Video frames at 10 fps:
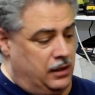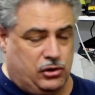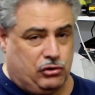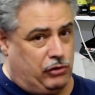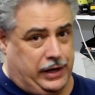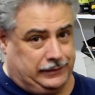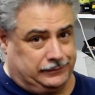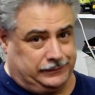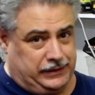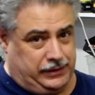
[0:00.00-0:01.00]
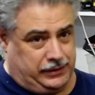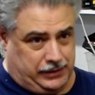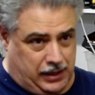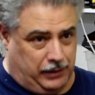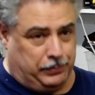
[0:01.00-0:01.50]
It's great.
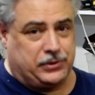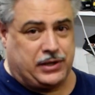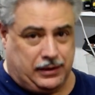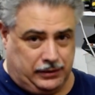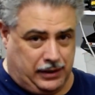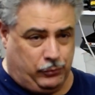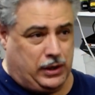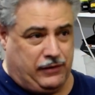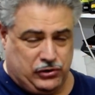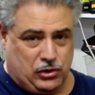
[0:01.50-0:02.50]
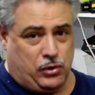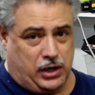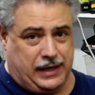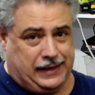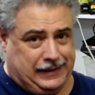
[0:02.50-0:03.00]
It helps settle whatever's going
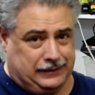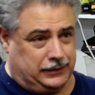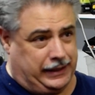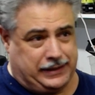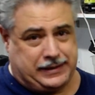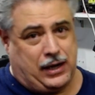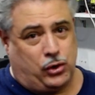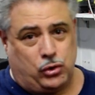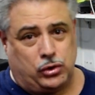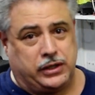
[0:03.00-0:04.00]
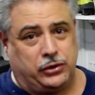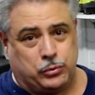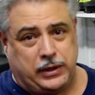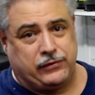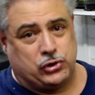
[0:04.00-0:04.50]
on in there. I guess the alcohol kills
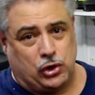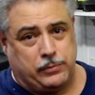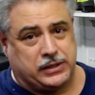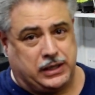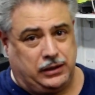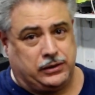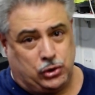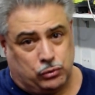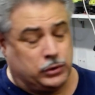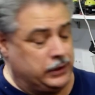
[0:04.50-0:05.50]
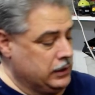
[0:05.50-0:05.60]
whatever germ is killing you.